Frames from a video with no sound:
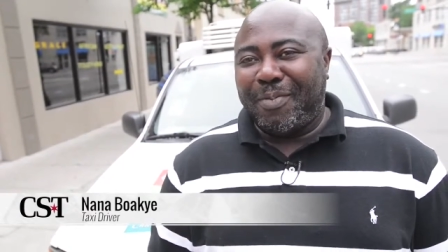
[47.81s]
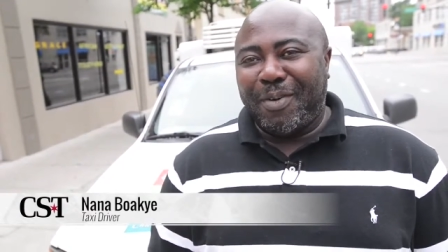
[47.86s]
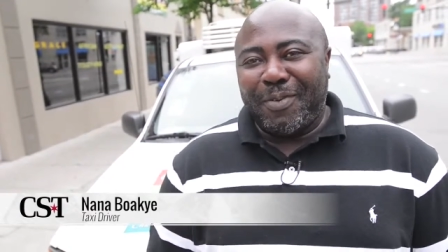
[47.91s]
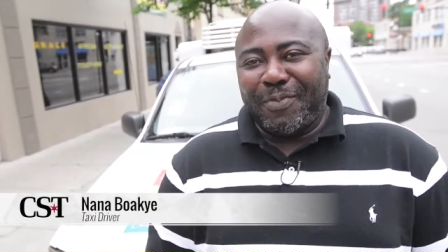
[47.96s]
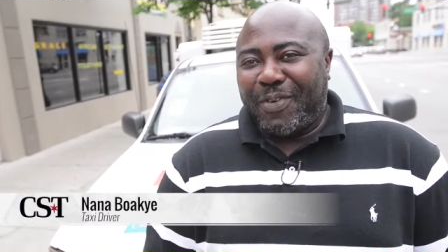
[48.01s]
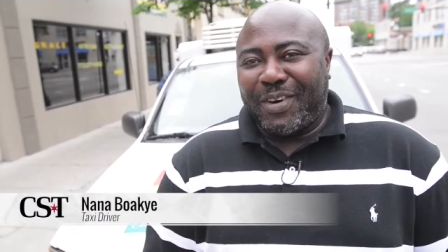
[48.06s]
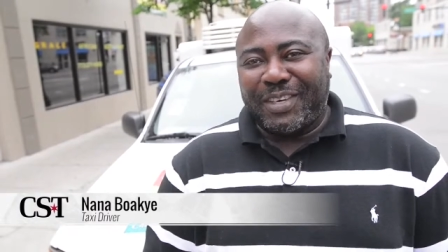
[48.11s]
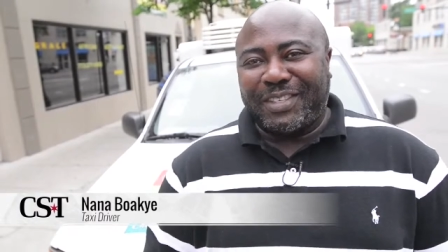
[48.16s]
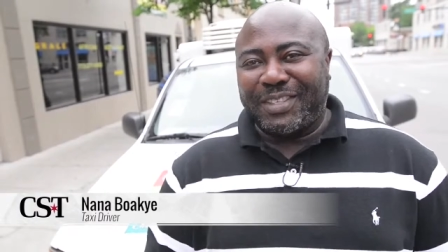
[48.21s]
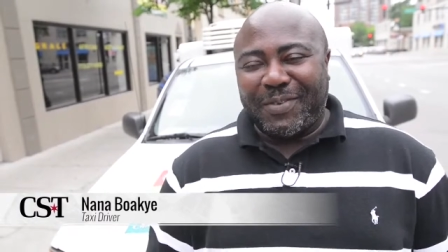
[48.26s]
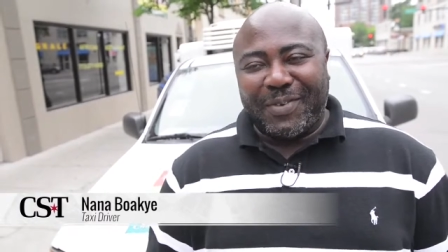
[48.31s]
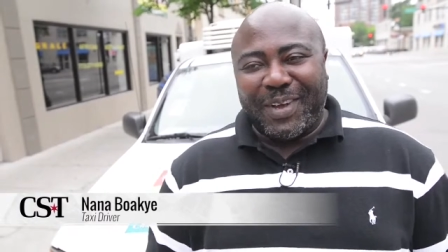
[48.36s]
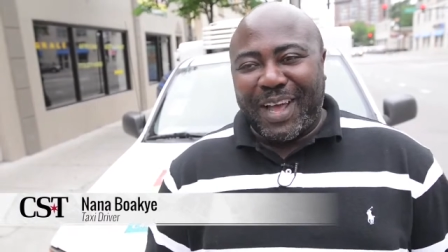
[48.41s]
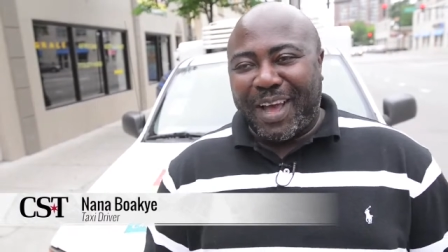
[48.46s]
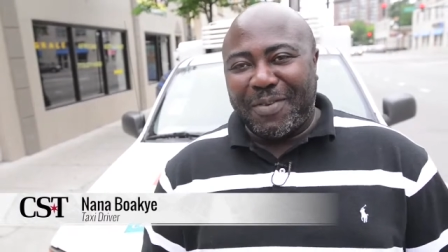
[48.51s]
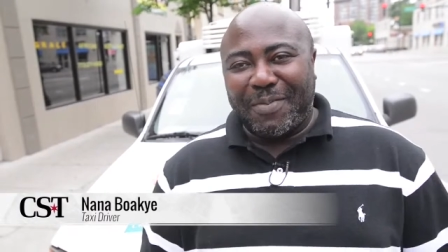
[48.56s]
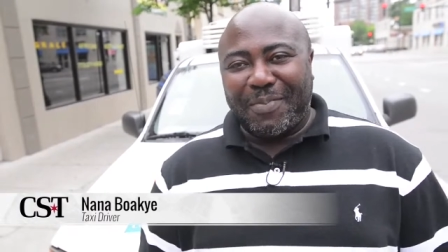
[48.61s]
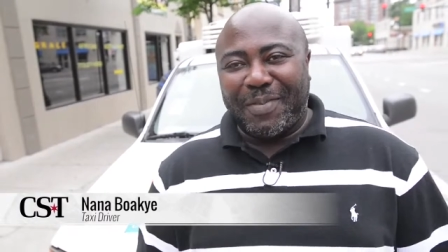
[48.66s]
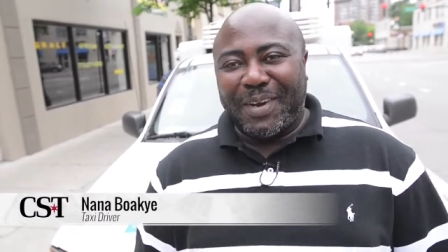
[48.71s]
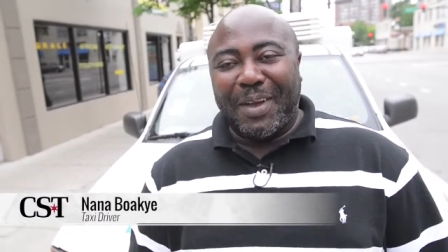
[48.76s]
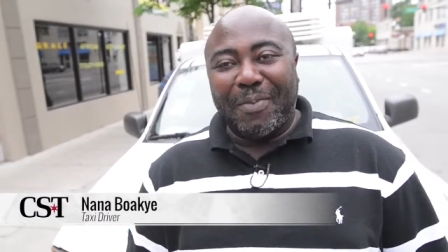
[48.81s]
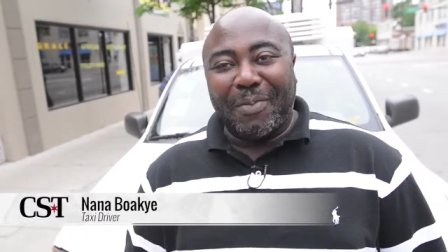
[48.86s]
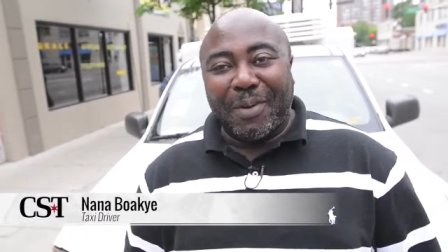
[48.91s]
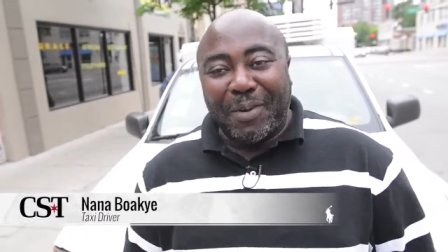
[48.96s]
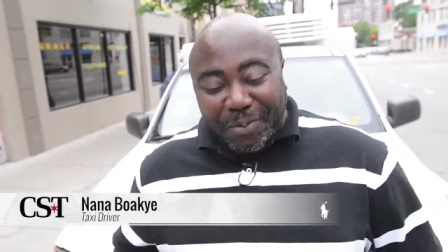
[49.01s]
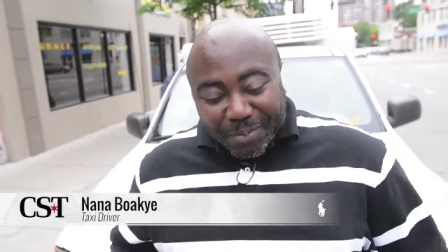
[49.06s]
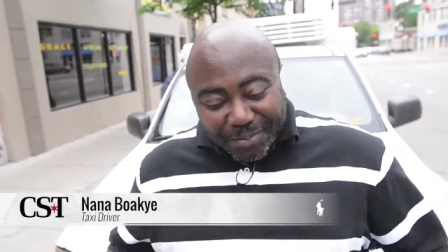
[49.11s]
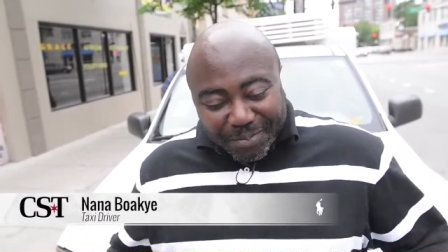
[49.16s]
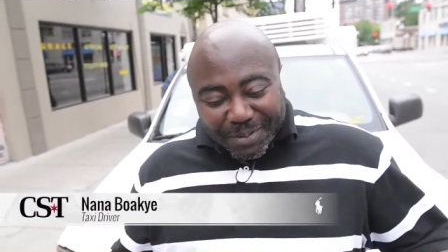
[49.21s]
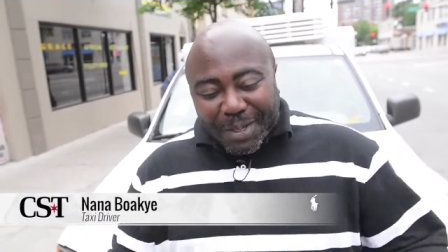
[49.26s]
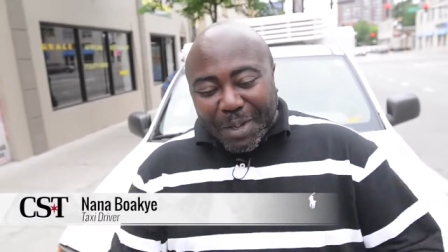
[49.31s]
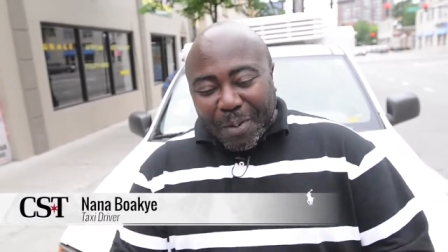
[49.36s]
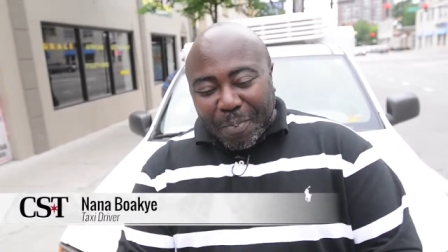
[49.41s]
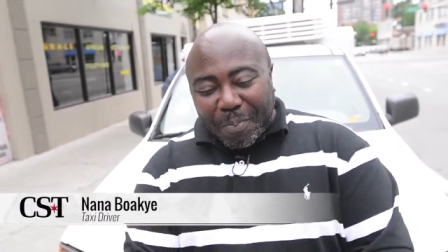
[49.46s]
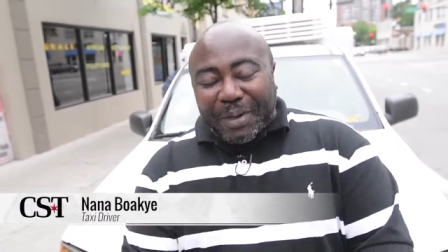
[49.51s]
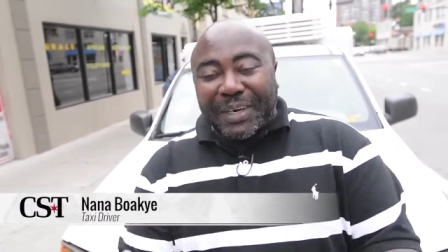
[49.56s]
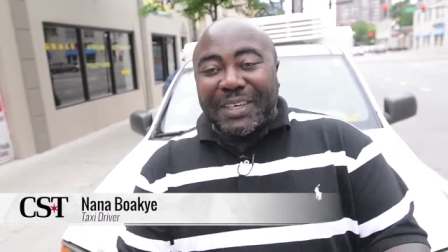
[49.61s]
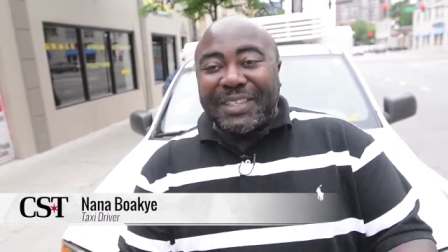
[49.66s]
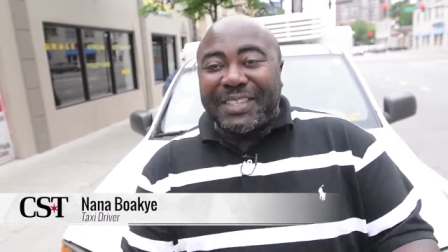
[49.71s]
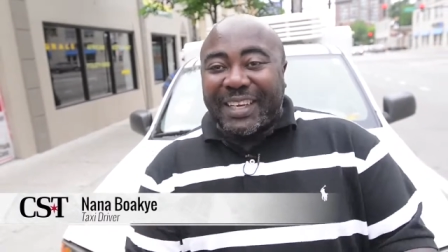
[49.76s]
but unfortunately we haven't been able to
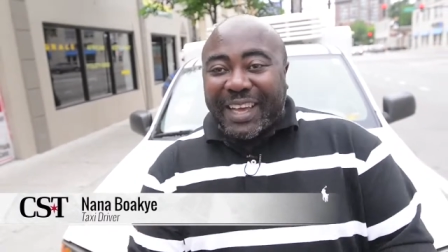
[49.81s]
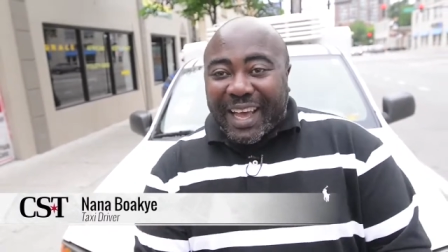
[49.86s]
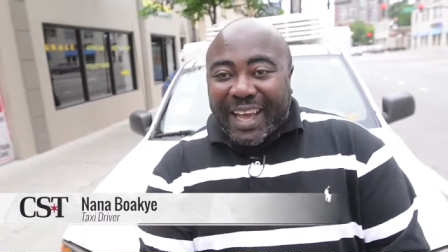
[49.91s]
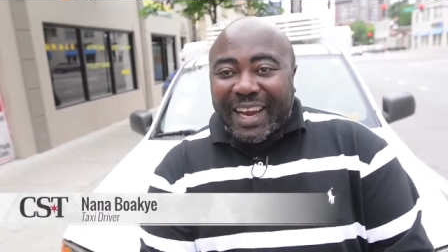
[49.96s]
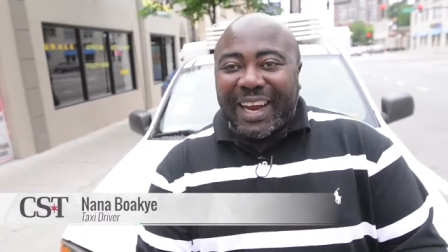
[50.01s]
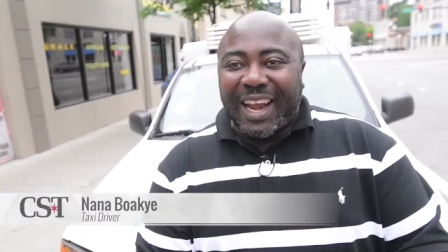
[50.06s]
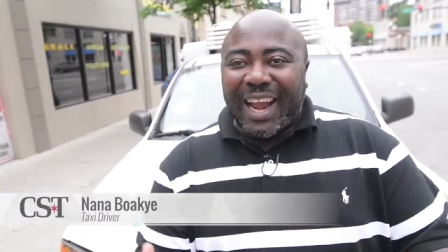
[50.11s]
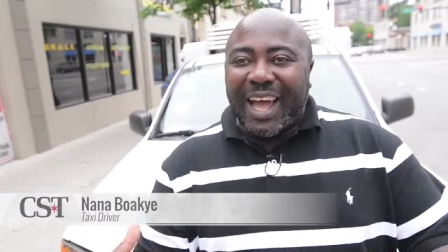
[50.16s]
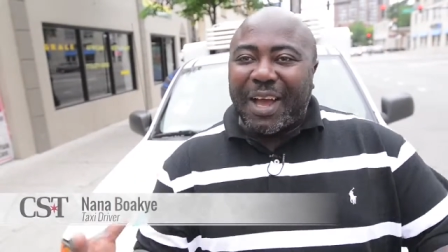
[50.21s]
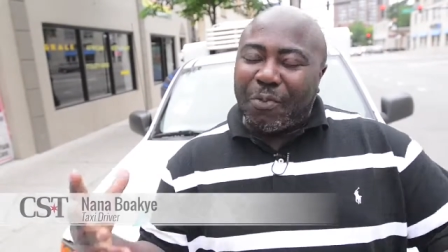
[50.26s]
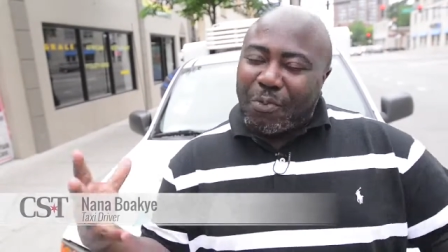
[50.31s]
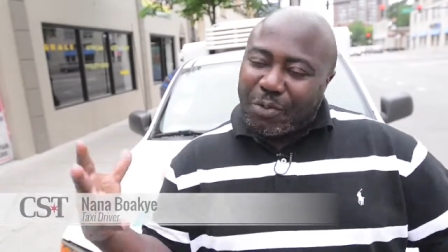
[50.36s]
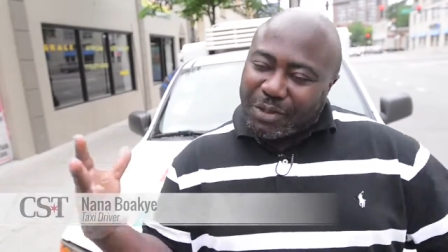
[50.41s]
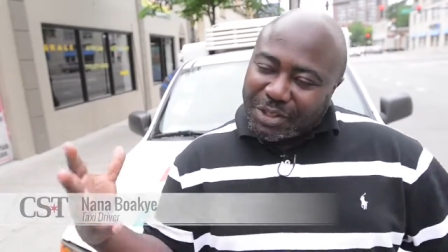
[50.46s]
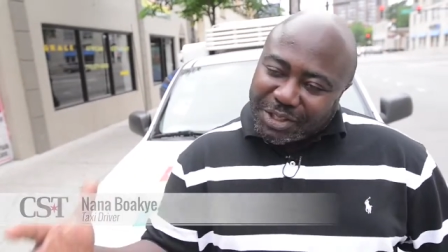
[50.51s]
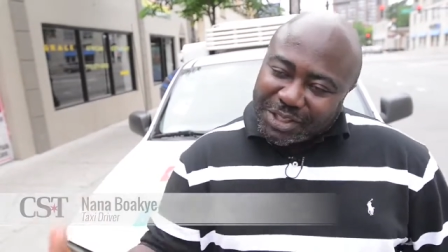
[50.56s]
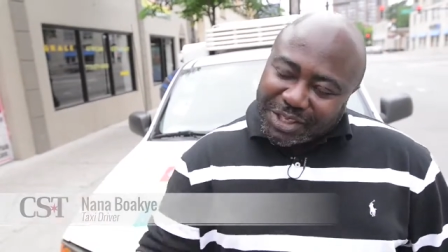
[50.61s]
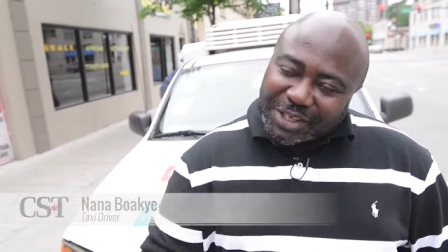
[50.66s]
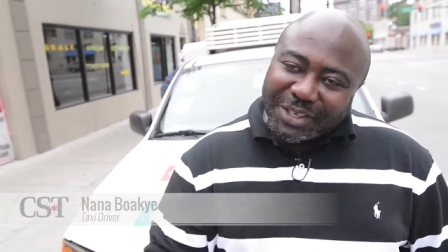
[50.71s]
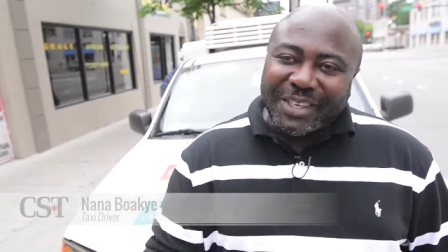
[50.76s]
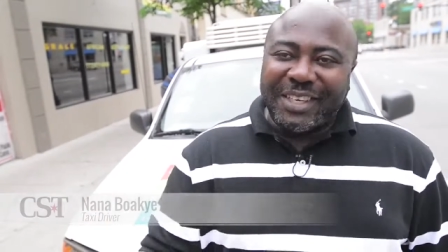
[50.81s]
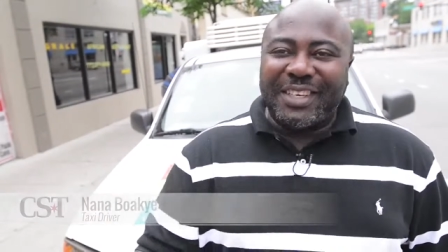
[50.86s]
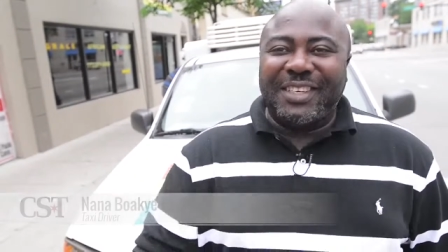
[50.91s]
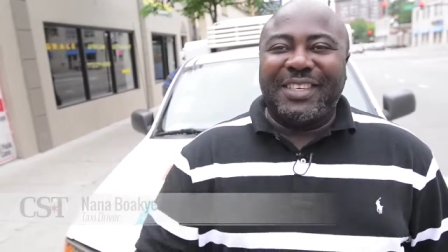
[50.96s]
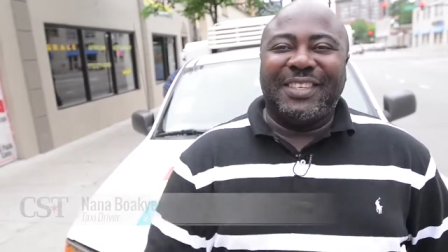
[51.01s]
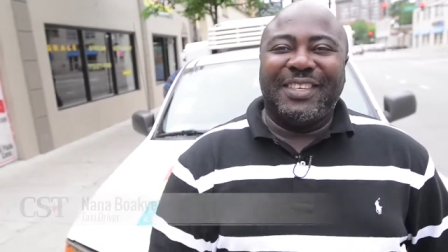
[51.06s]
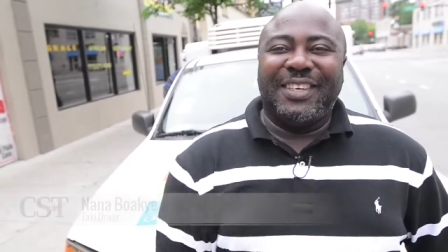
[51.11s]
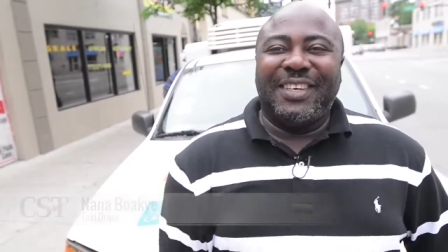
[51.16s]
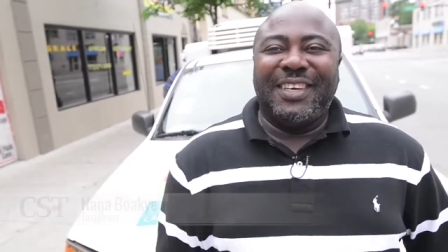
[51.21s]
put it together like we should.